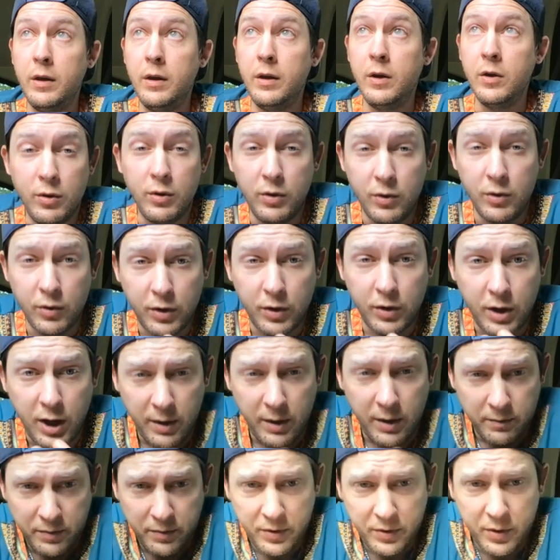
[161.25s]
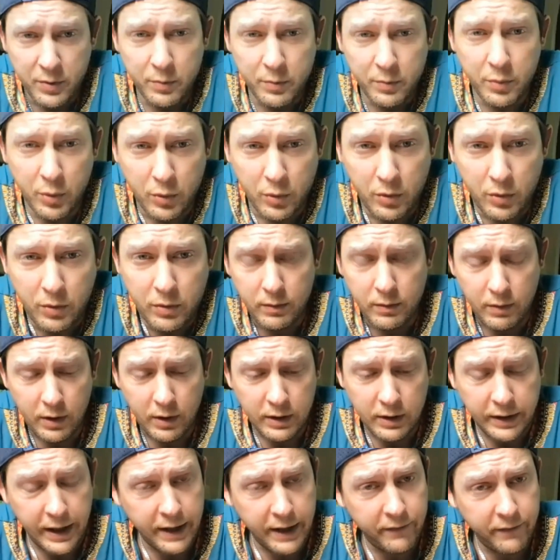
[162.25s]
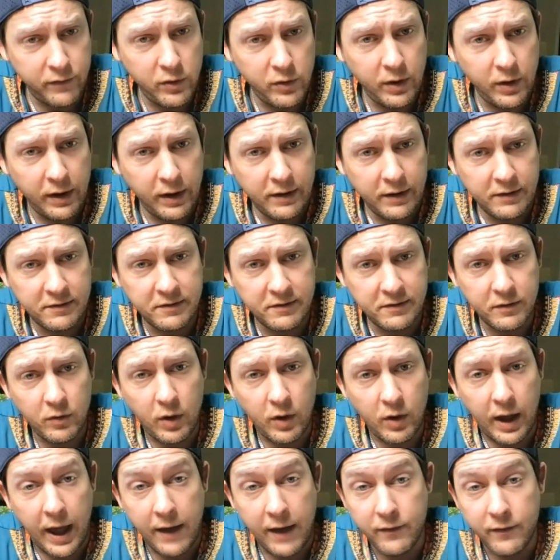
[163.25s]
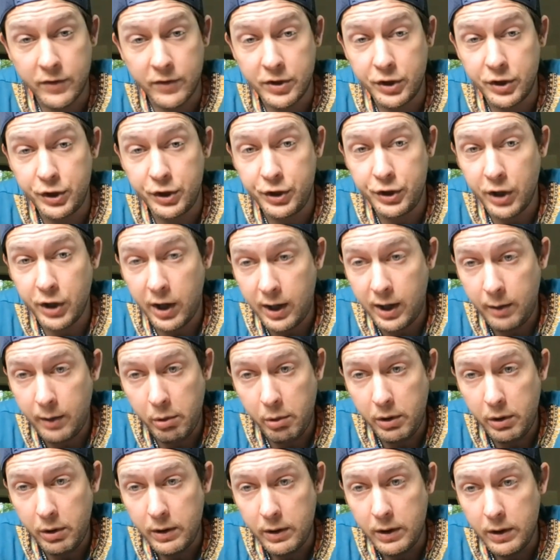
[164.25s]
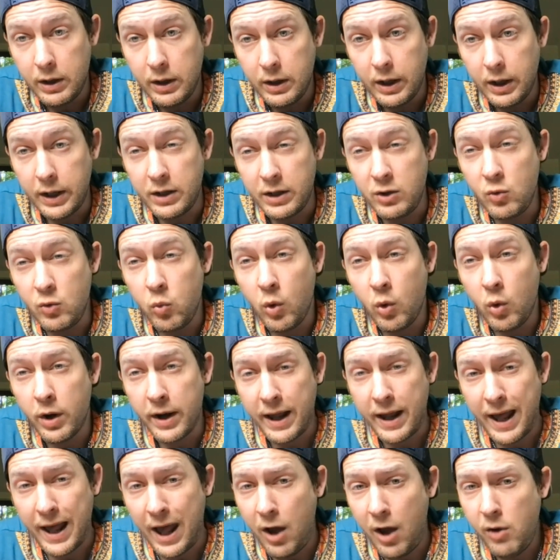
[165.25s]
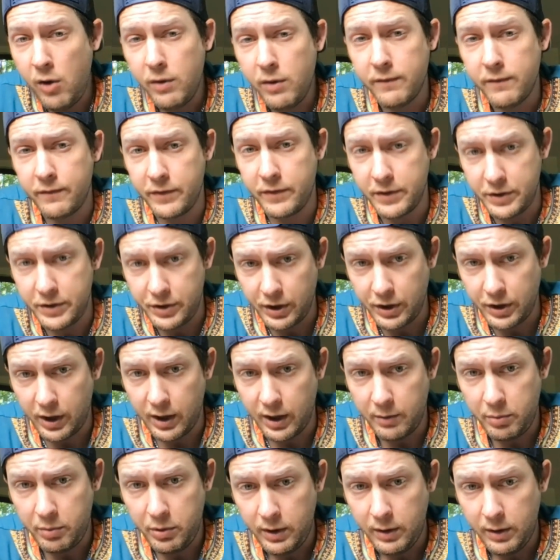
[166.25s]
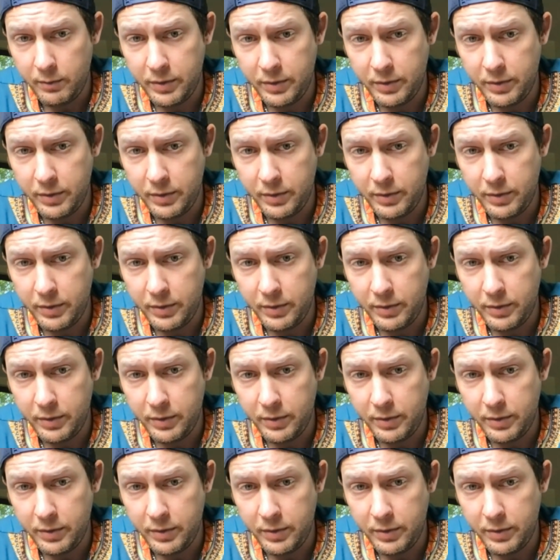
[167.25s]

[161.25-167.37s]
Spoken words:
You know, you're comfortable. A lot of you guys have a job and you want out of the job,